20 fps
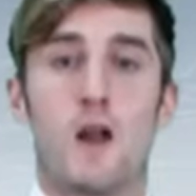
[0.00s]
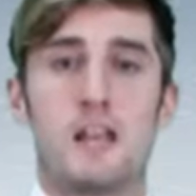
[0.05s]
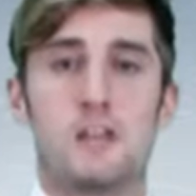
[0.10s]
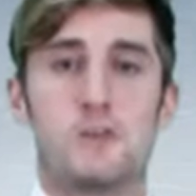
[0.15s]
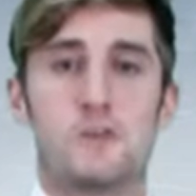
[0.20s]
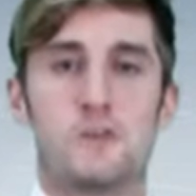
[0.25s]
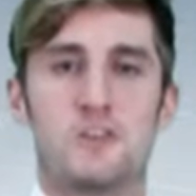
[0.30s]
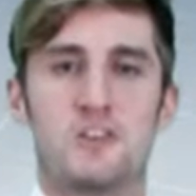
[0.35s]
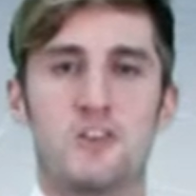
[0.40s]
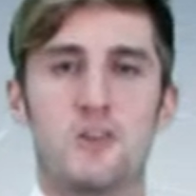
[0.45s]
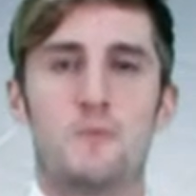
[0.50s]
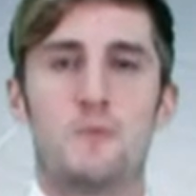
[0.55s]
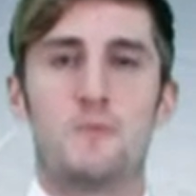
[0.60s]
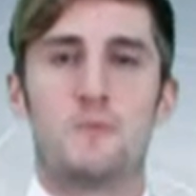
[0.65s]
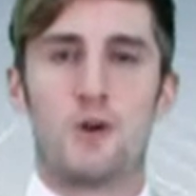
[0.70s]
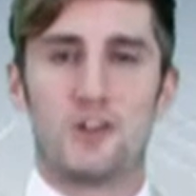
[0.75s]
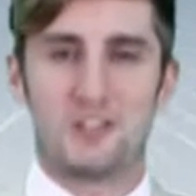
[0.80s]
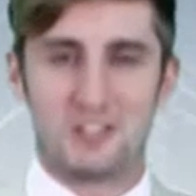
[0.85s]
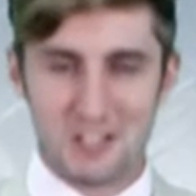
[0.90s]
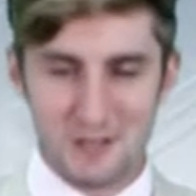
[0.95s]
Whitelaw and you've
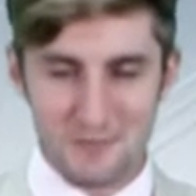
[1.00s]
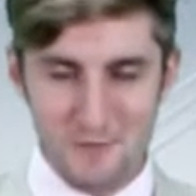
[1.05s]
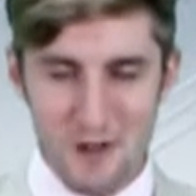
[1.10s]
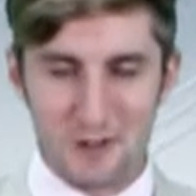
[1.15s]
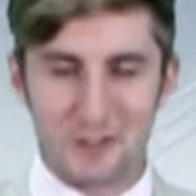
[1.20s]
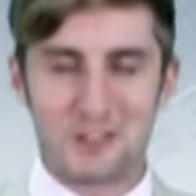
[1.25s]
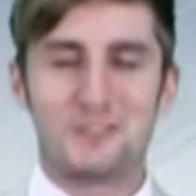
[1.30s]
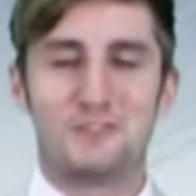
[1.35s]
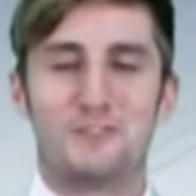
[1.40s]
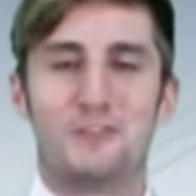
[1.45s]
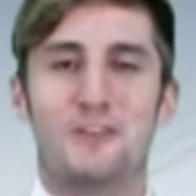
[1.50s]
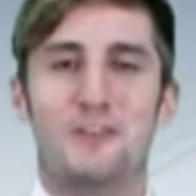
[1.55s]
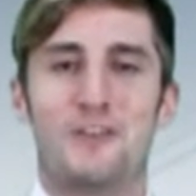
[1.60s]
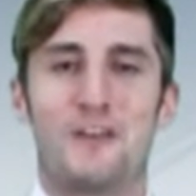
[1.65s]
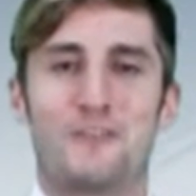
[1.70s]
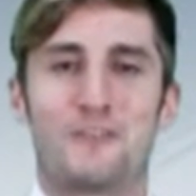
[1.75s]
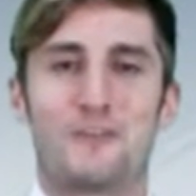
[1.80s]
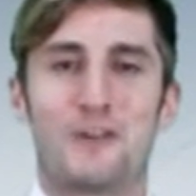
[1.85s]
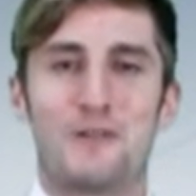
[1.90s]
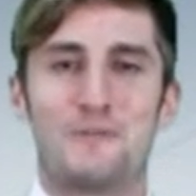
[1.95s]
been watching Markets for You.
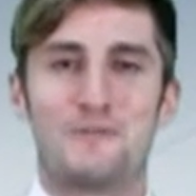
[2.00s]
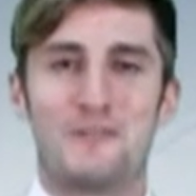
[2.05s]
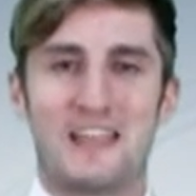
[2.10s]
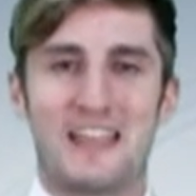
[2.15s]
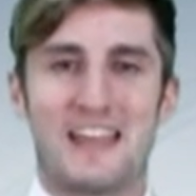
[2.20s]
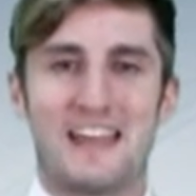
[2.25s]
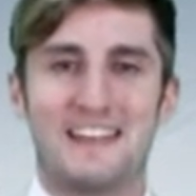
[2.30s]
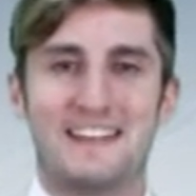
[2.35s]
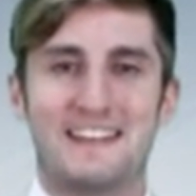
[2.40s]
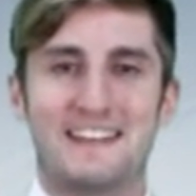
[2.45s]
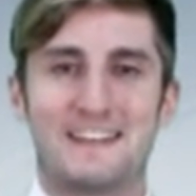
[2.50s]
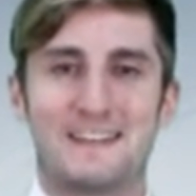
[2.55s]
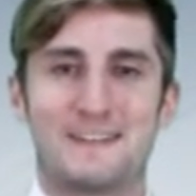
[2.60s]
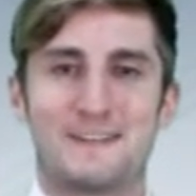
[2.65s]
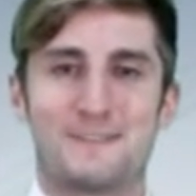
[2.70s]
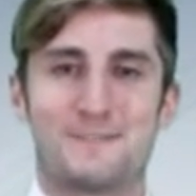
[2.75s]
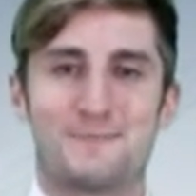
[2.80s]
Have a great weekend.